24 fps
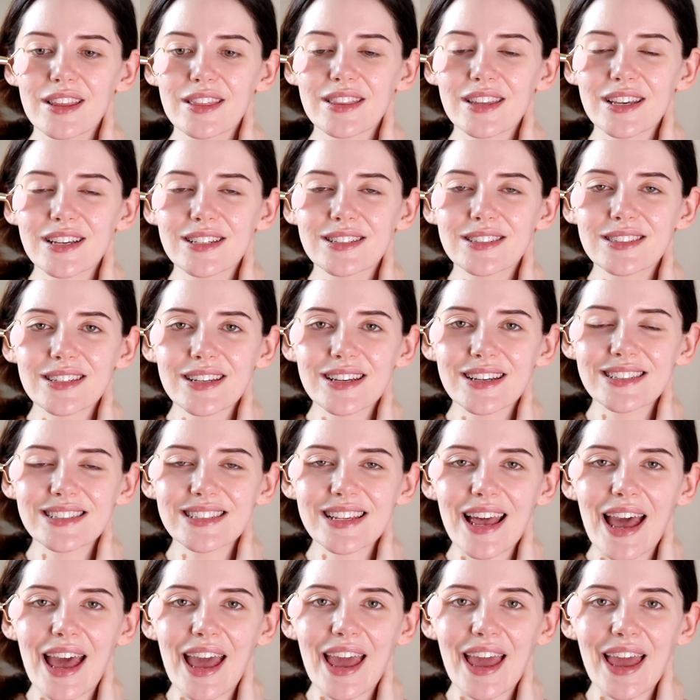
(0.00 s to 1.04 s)
this is
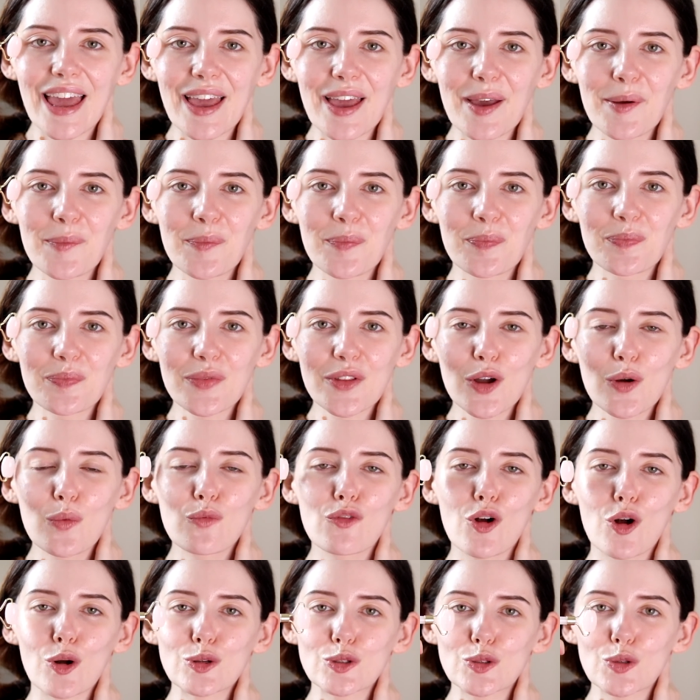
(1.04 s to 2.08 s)
a
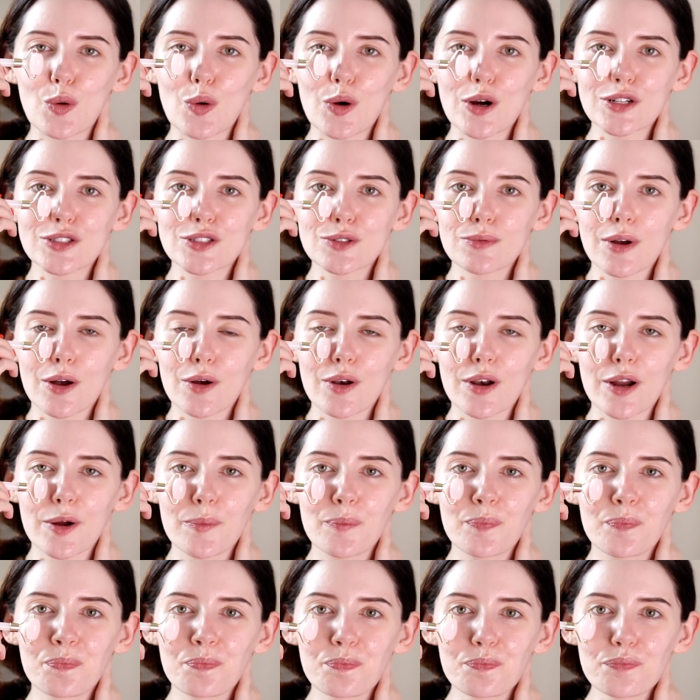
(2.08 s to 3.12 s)
rose quartz roller.
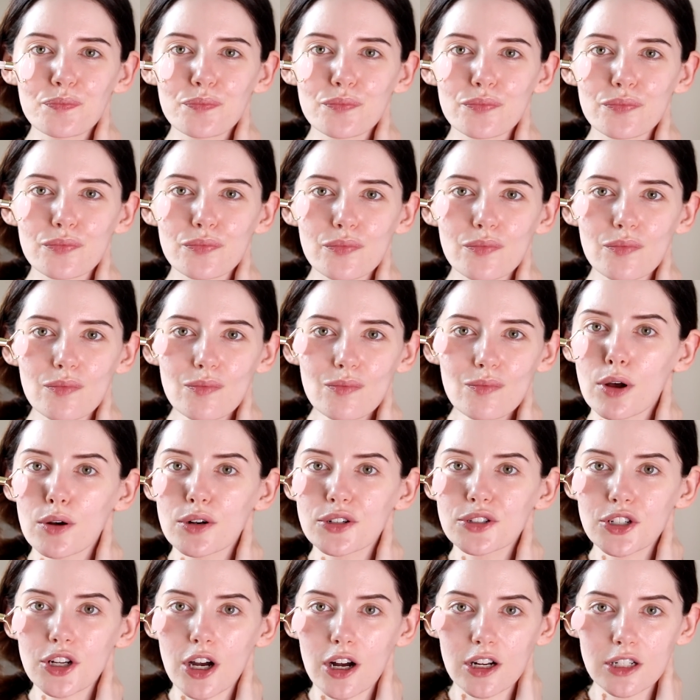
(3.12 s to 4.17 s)
I have seen these
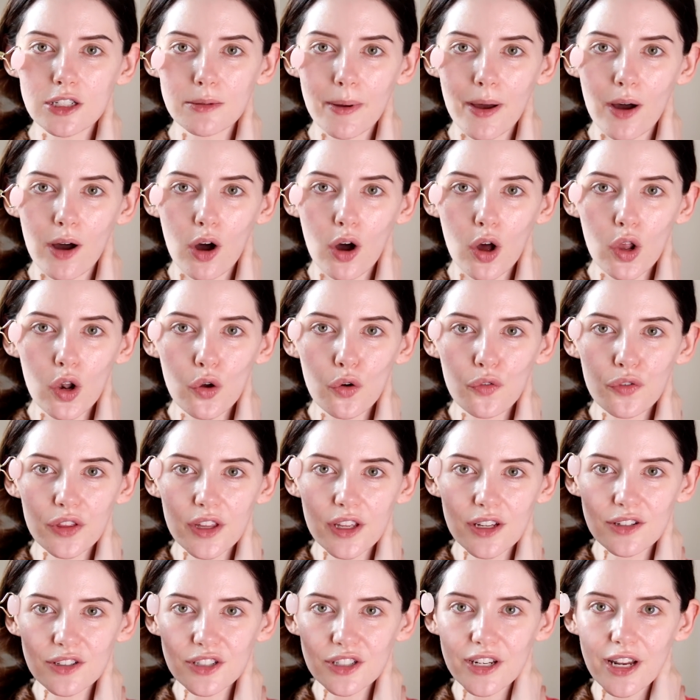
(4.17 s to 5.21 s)
rollers talked about all over
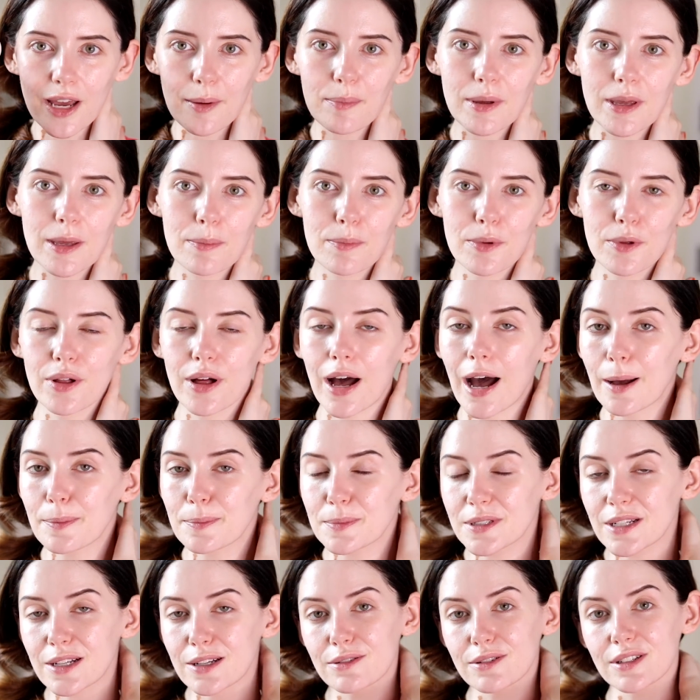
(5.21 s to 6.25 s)
the internet, people
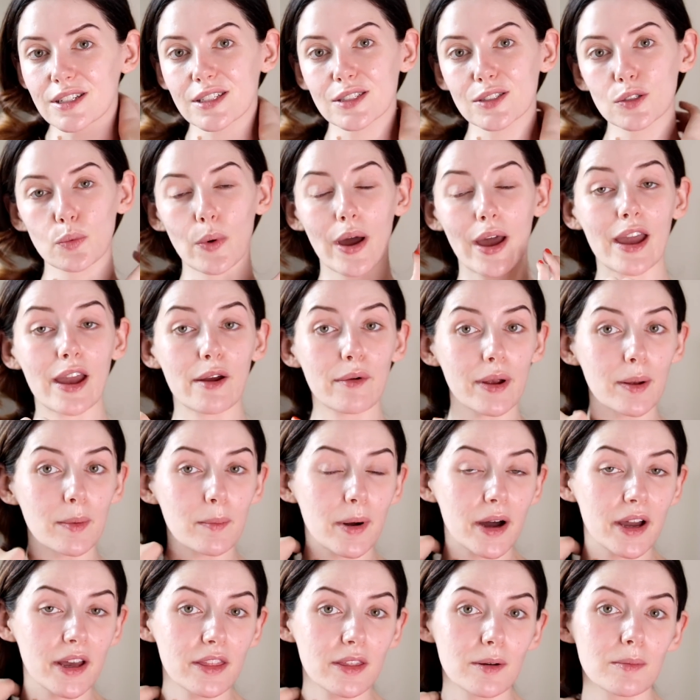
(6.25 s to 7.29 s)
absolutely swearing
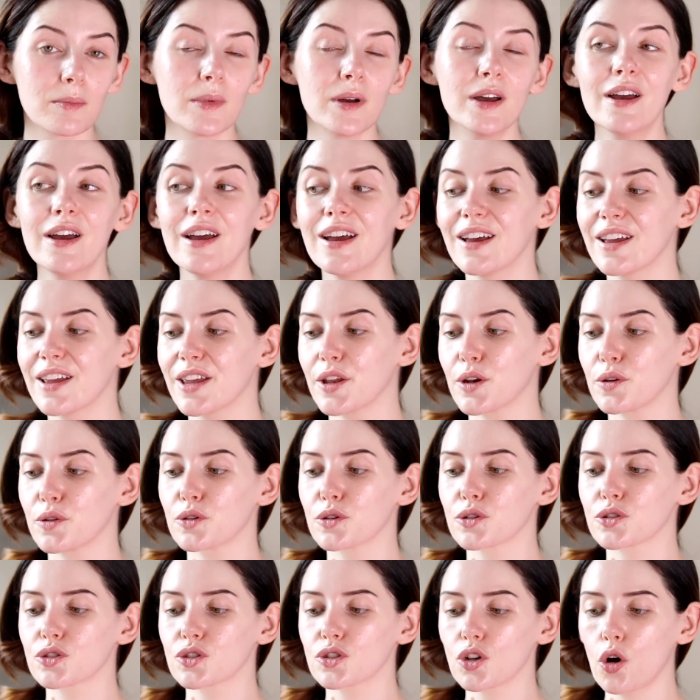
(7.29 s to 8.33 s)
by them. You know,
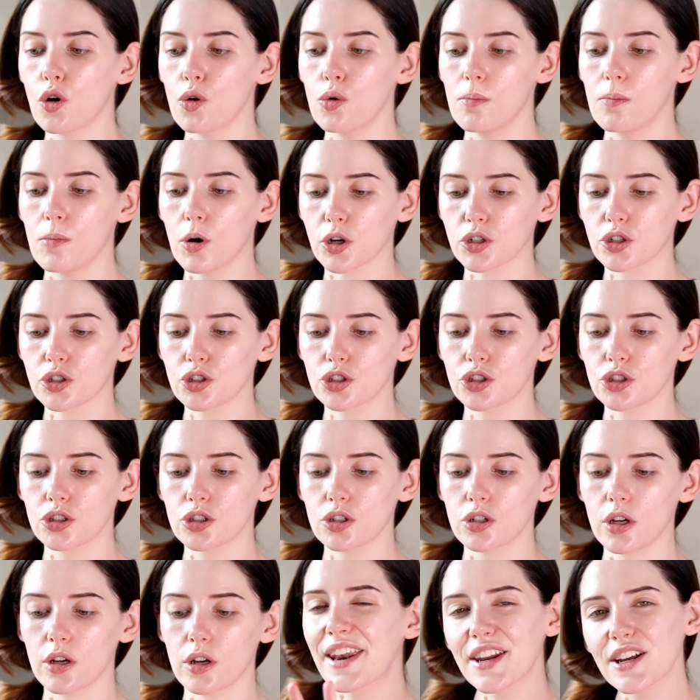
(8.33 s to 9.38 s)
there's so much
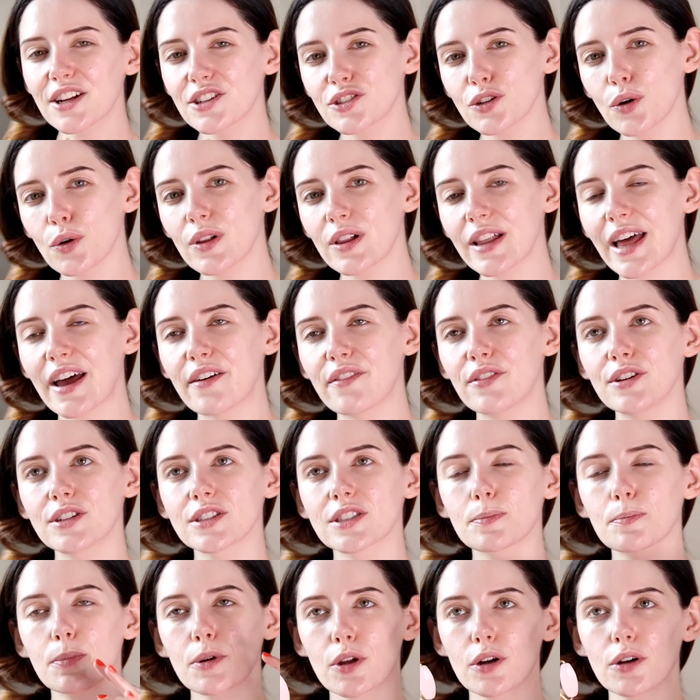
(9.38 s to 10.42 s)
anecdotal
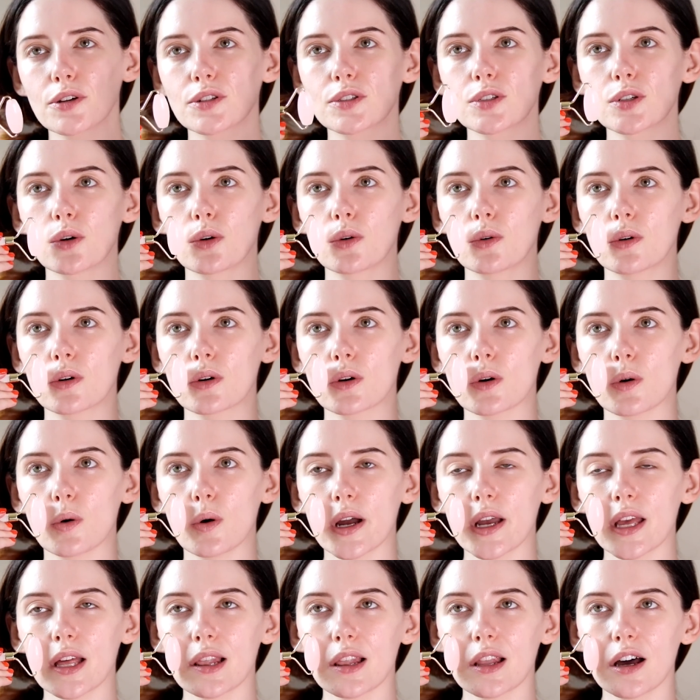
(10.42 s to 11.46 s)
evidence, but also
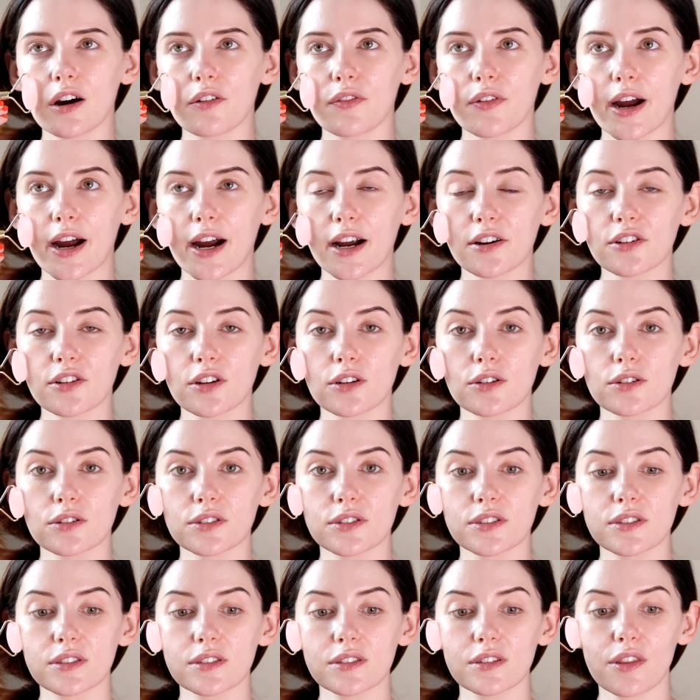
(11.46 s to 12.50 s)
quite a lot of
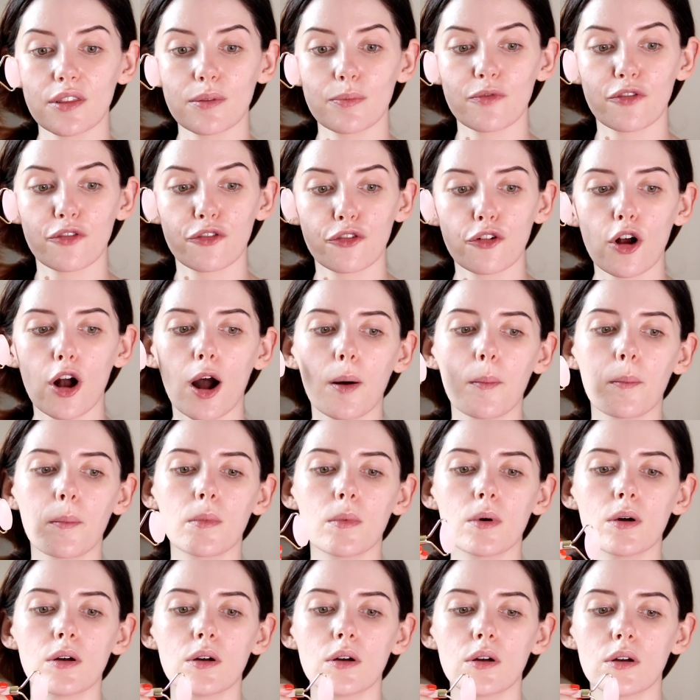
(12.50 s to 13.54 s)
articles
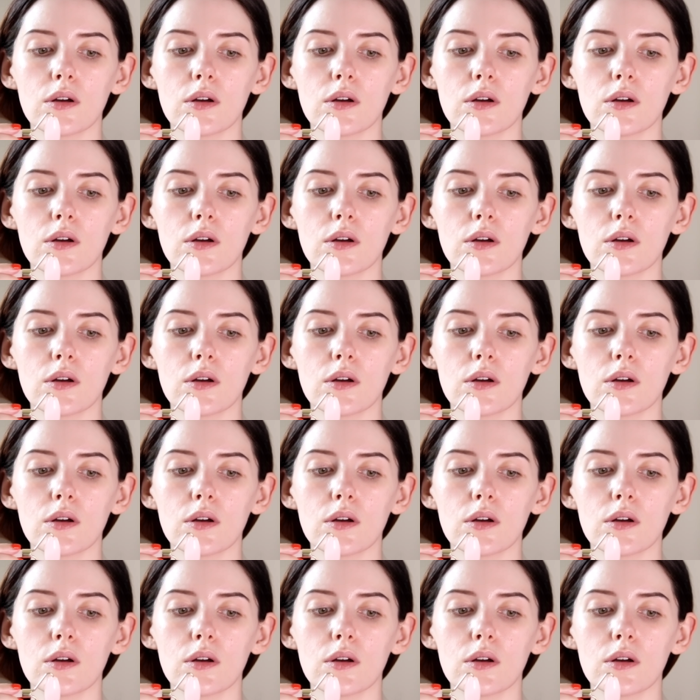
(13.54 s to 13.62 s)
from